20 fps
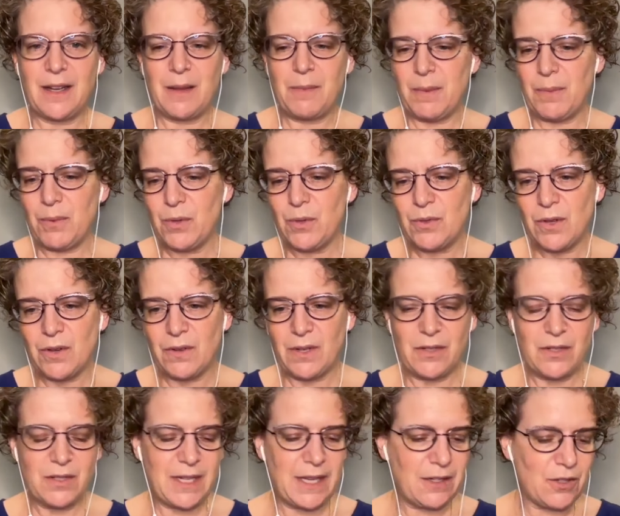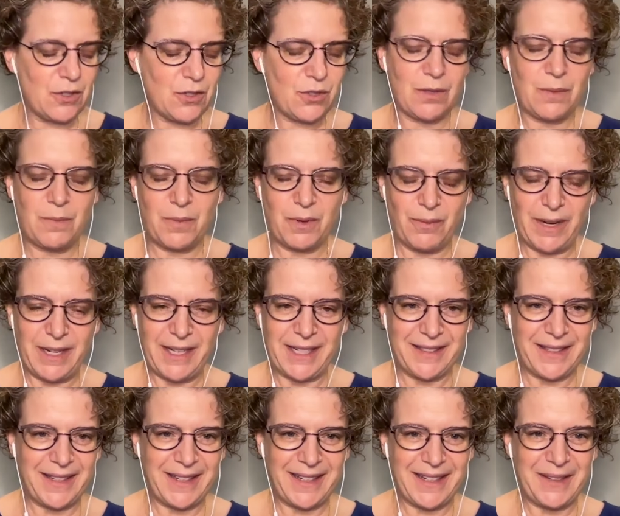and people who don't understand it shouldn't be
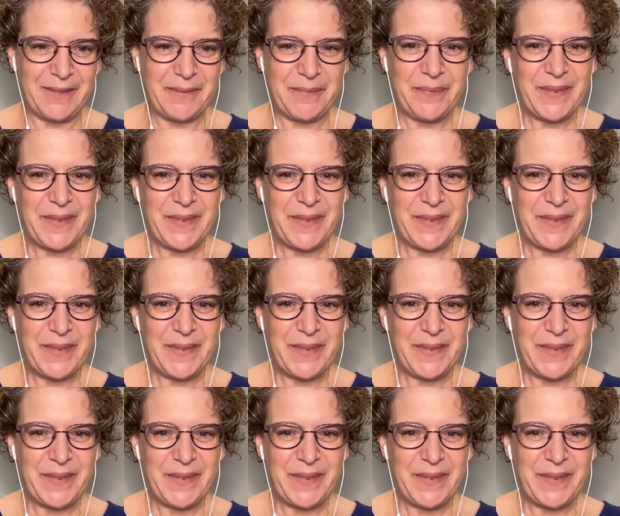regulating it.